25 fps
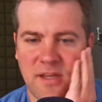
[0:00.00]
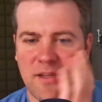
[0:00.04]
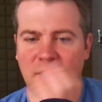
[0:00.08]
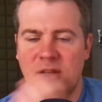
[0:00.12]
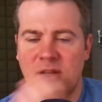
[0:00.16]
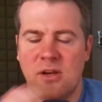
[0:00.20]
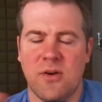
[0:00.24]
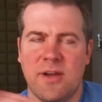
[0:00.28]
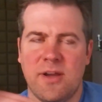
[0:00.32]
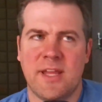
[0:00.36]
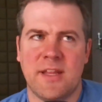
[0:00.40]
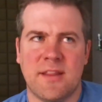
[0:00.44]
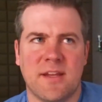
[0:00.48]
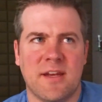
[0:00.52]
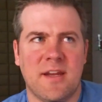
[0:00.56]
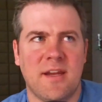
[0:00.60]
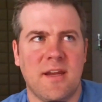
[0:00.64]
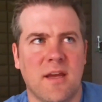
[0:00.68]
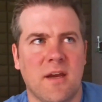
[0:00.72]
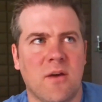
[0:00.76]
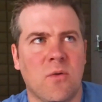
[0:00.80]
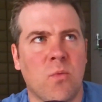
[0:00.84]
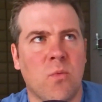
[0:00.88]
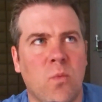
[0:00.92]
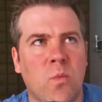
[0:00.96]
Anthony,
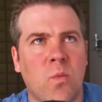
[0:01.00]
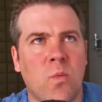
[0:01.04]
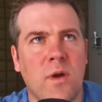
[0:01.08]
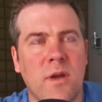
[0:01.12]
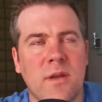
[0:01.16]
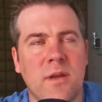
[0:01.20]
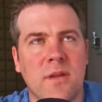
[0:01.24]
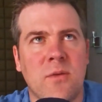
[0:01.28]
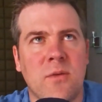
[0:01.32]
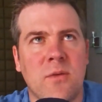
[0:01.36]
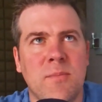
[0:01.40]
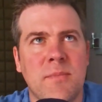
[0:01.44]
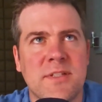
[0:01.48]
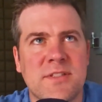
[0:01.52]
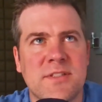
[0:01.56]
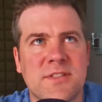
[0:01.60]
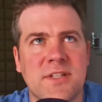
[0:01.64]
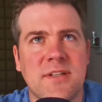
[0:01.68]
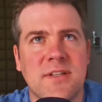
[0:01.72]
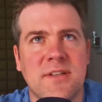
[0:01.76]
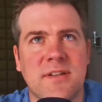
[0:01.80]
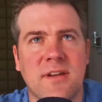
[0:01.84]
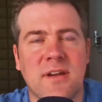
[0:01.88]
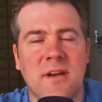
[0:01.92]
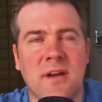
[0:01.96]
you
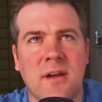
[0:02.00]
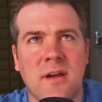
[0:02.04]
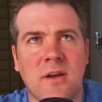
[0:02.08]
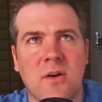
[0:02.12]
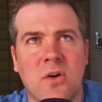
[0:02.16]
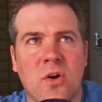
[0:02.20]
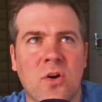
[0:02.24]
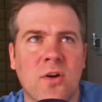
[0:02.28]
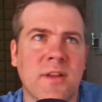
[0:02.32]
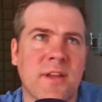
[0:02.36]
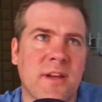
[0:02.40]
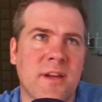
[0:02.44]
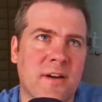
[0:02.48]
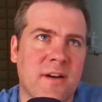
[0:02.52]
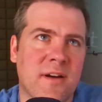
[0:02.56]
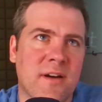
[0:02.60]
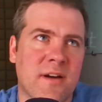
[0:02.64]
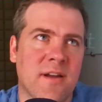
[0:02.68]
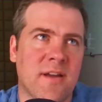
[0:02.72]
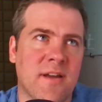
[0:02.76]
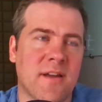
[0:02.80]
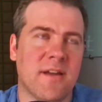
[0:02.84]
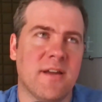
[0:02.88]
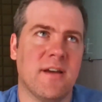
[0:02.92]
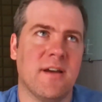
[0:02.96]
mentioned earlier,
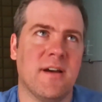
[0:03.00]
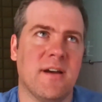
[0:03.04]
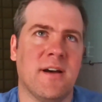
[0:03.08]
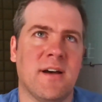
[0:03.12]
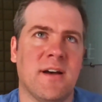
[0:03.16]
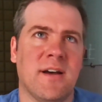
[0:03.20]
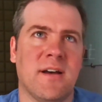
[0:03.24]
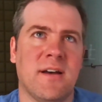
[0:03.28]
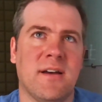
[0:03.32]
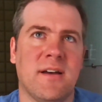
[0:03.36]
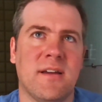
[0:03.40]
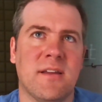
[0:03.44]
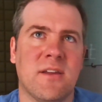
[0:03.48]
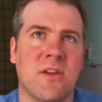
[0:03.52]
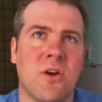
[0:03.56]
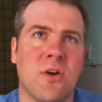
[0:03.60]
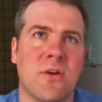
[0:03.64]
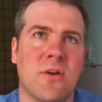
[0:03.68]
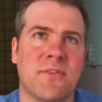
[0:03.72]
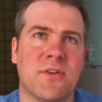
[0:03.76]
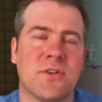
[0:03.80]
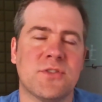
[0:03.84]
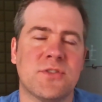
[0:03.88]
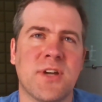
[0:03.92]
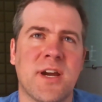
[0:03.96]

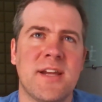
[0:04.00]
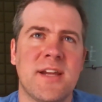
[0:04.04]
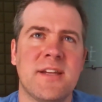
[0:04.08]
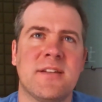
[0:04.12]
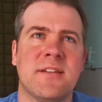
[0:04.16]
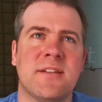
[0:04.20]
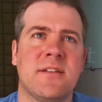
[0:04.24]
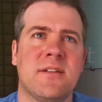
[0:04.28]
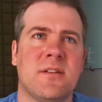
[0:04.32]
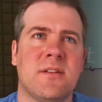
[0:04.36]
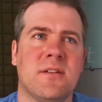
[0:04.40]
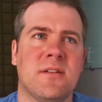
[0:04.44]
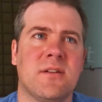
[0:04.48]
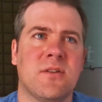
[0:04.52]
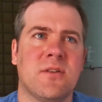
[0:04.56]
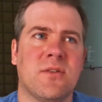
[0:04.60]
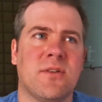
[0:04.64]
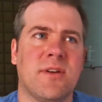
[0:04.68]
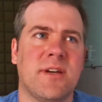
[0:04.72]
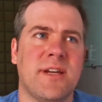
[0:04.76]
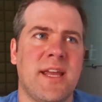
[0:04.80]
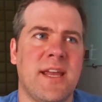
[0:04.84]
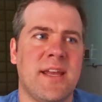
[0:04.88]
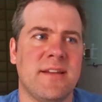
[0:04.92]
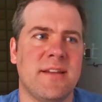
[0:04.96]
if you're trying to
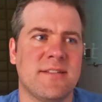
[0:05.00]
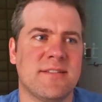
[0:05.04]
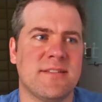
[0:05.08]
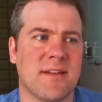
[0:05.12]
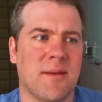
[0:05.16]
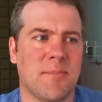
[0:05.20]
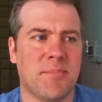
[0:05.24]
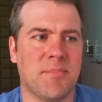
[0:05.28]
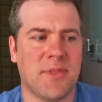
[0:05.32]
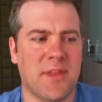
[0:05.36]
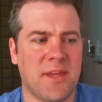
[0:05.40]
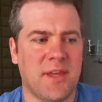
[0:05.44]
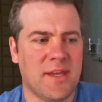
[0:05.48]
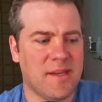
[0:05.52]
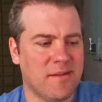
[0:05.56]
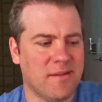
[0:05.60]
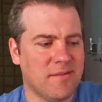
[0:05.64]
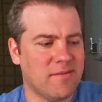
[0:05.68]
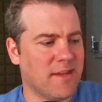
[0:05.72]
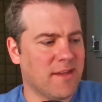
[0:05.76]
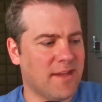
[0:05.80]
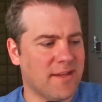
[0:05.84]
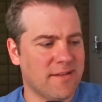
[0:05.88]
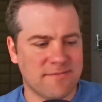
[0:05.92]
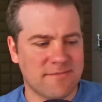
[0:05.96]
create
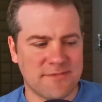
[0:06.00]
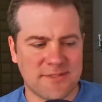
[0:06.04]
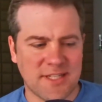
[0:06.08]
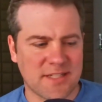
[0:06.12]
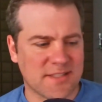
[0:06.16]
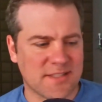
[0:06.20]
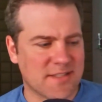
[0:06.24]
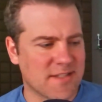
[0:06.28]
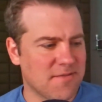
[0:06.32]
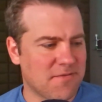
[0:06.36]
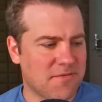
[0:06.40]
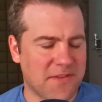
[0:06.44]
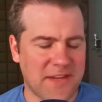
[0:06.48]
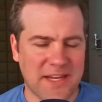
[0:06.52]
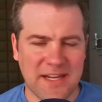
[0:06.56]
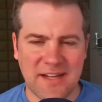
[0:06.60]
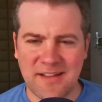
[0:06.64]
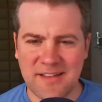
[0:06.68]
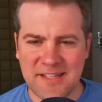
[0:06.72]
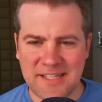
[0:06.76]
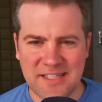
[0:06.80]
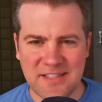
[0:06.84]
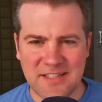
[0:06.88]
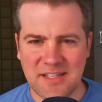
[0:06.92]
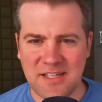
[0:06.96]
something that doesn't fit
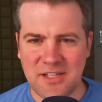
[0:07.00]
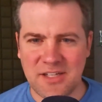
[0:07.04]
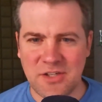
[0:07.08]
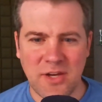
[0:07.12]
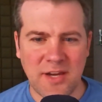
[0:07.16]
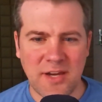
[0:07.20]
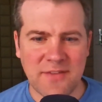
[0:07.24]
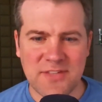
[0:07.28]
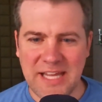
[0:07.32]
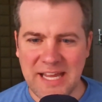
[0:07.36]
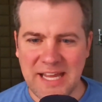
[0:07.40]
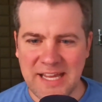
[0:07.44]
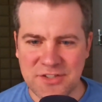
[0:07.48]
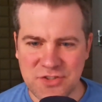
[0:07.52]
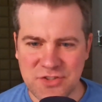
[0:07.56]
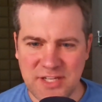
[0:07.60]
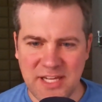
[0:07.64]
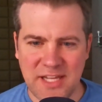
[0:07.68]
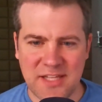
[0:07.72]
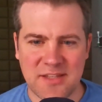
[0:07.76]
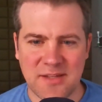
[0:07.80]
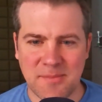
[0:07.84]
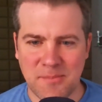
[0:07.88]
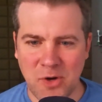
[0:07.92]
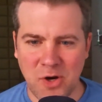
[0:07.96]
cleanly and you have to
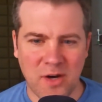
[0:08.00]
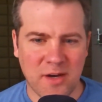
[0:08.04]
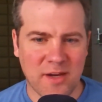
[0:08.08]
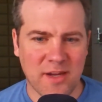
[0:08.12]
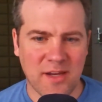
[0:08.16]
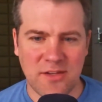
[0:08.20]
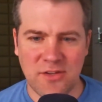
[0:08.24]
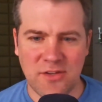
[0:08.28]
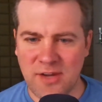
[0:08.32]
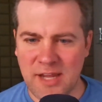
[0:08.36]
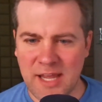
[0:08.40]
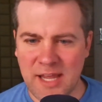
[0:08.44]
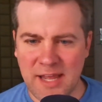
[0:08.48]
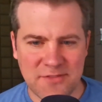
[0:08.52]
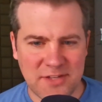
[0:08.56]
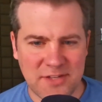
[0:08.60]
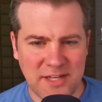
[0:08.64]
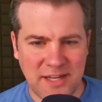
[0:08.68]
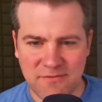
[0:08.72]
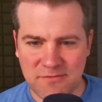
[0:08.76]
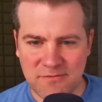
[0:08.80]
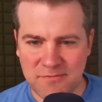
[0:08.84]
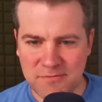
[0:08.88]
educate the market and you have